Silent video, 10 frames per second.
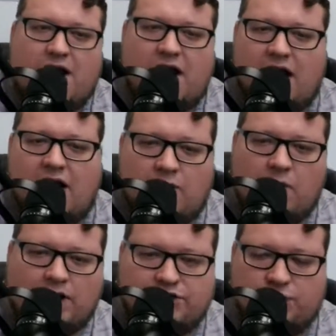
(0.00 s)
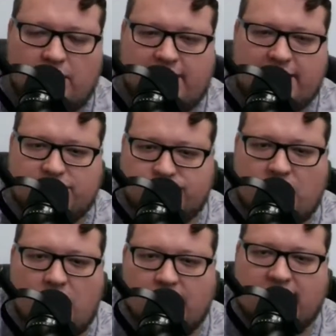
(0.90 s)
120
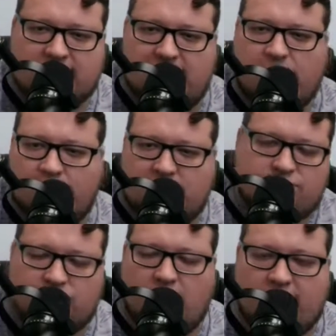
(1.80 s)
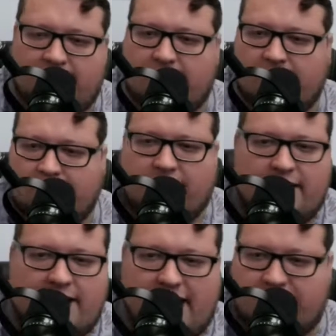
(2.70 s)
Strong, that's now 120
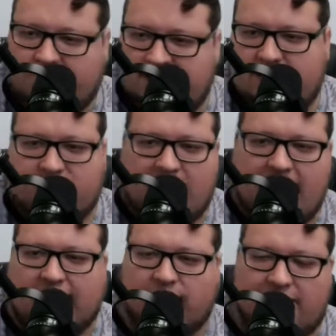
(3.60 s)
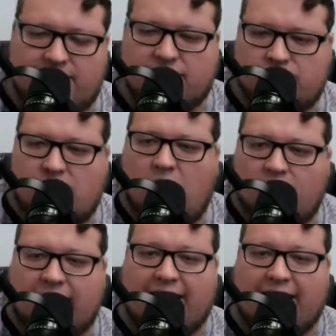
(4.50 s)
AFT United, whatever it's called,